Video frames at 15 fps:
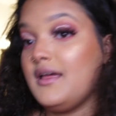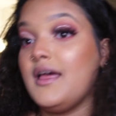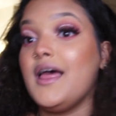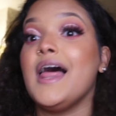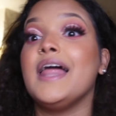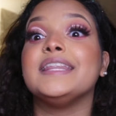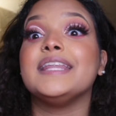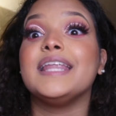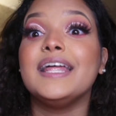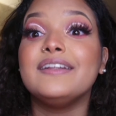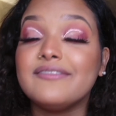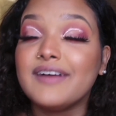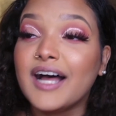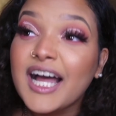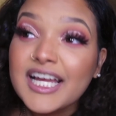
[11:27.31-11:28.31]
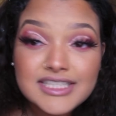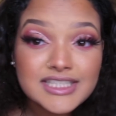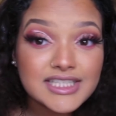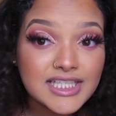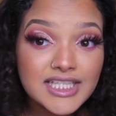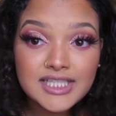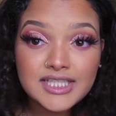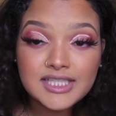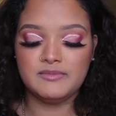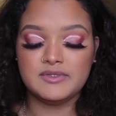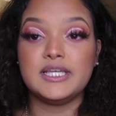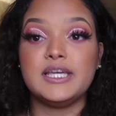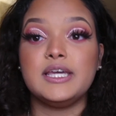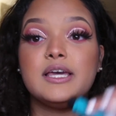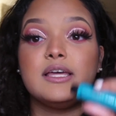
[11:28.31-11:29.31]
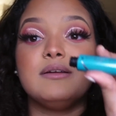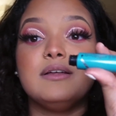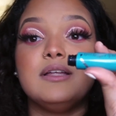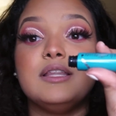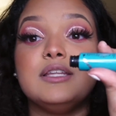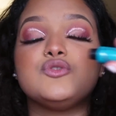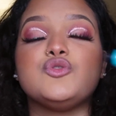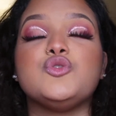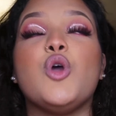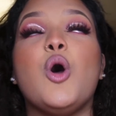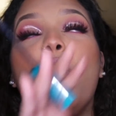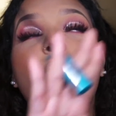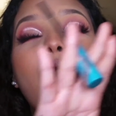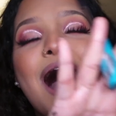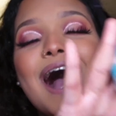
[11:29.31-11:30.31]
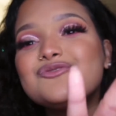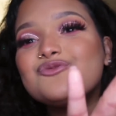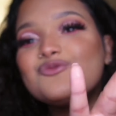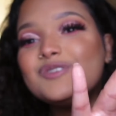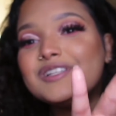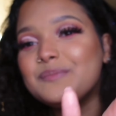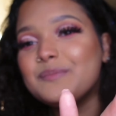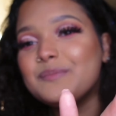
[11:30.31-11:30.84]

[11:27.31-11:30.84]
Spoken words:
And then finally, I'm gonna take this, actually,